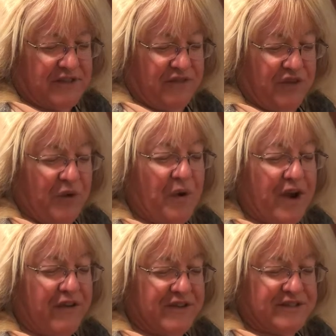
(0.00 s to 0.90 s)
and
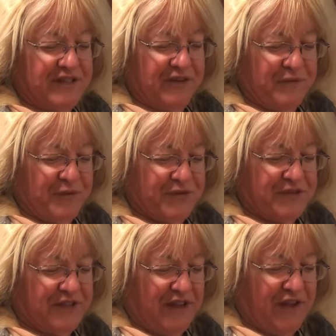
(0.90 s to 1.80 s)
require us to give mercy
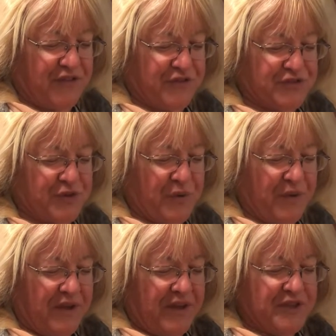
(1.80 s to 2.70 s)
to others, so
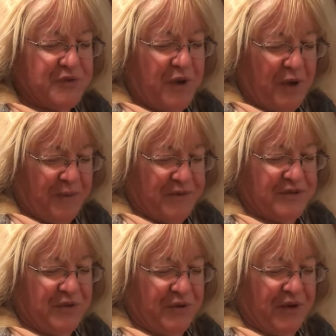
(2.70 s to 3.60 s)
help us,
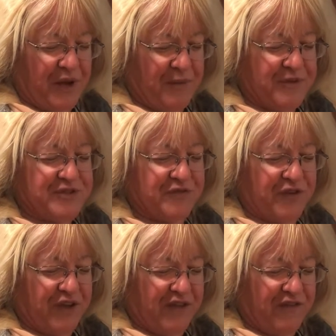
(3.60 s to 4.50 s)
Lord. Help us to
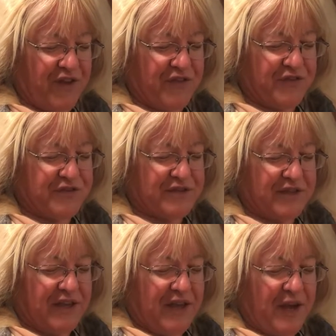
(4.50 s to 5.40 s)
forgive others.
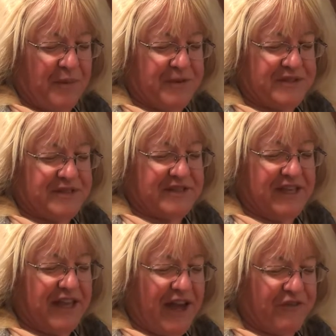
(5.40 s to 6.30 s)
Help us to
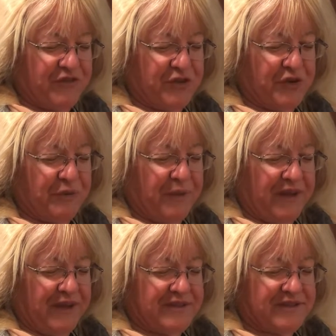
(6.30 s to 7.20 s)
seek after your
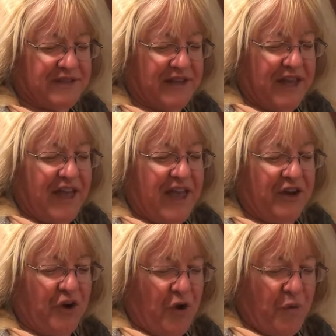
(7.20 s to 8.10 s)
peace and
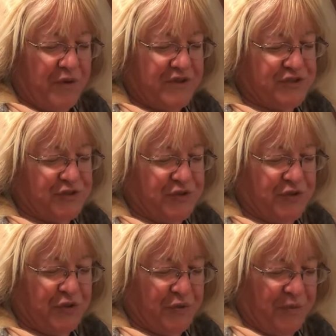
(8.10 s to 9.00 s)
always do
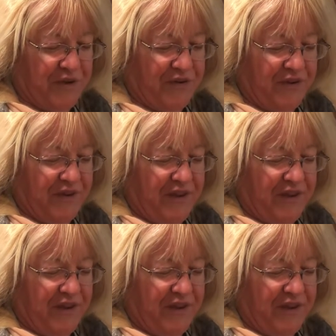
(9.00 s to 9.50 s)
your will.